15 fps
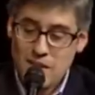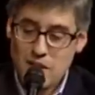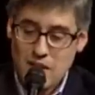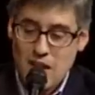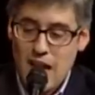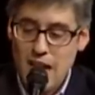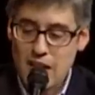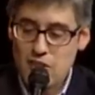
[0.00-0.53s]
the
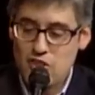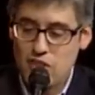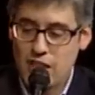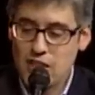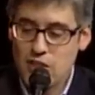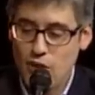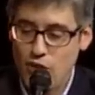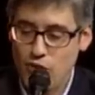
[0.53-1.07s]
cottage
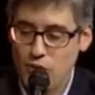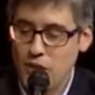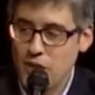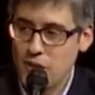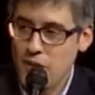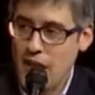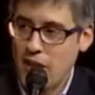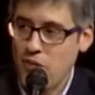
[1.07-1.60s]

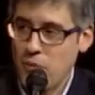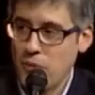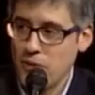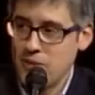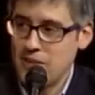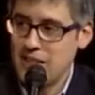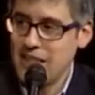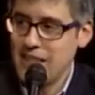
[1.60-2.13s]
industry of
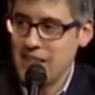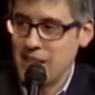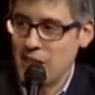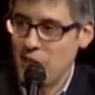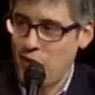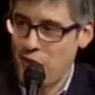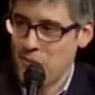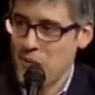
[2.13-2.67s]

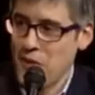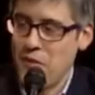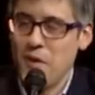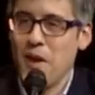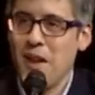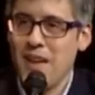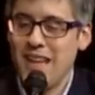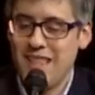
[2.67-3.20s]
expertise
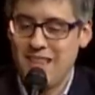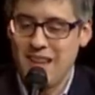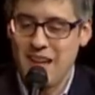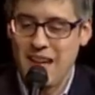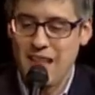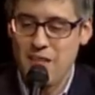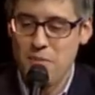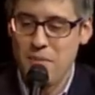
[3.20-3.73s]

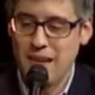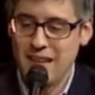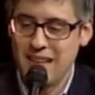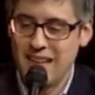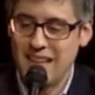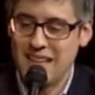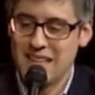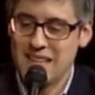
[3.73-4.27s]
has been